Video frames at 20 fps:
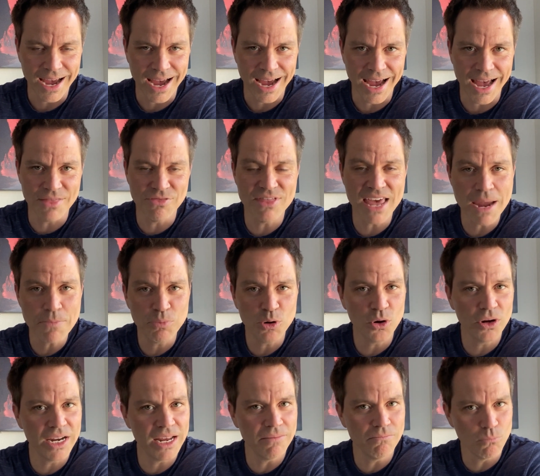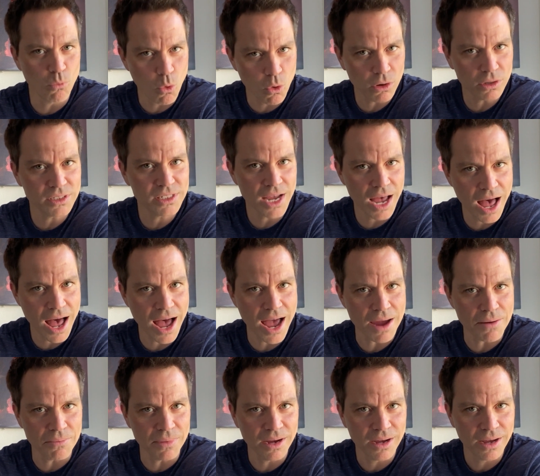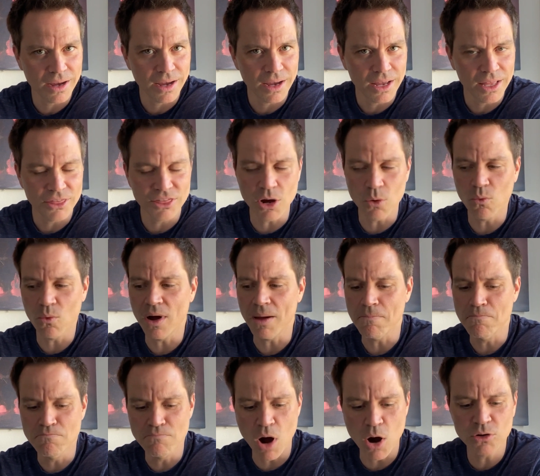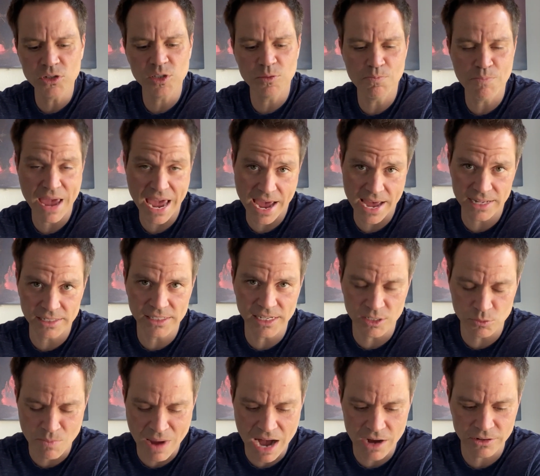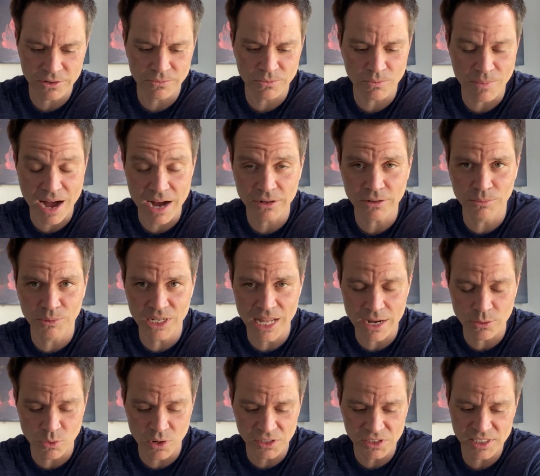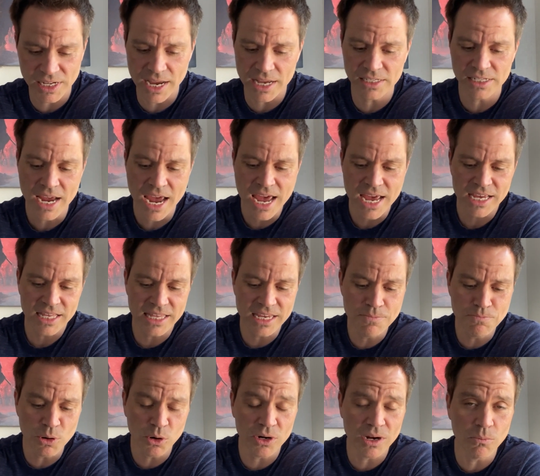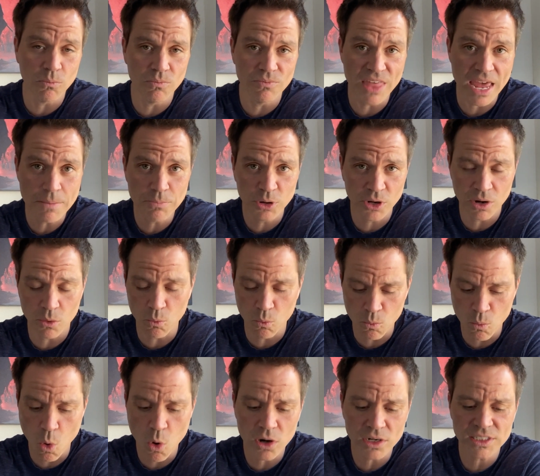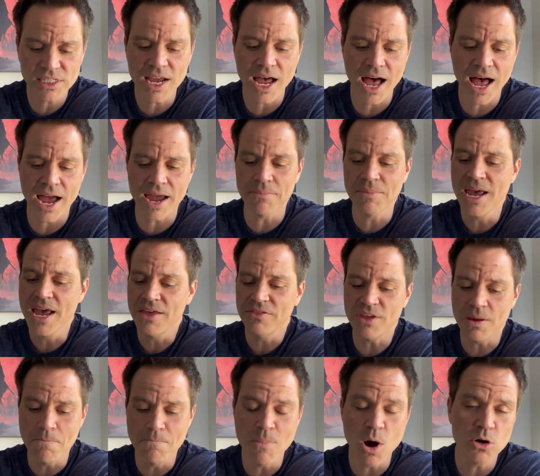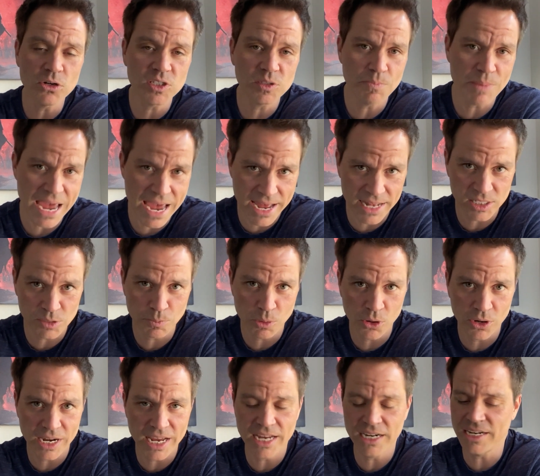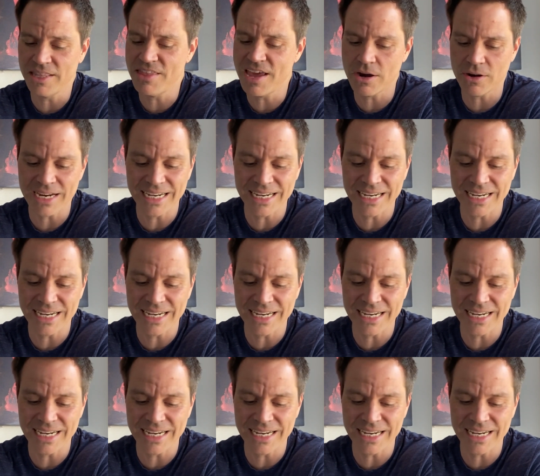And they put in more time than what most bands, as Malcom Gladwell says, they put in more time than most bands put in their